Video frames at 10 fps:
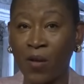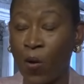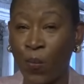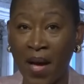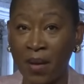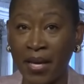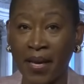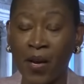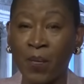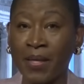the
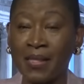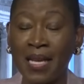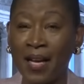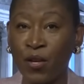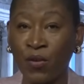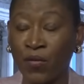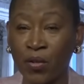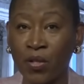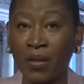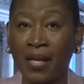Obamacare, but it's not
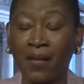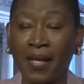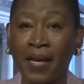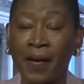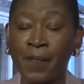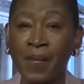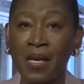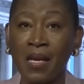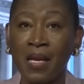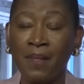universal health care.
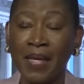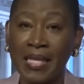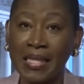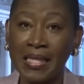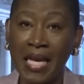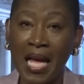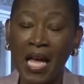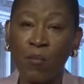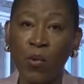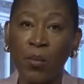But at the
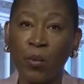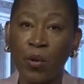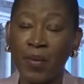time, women were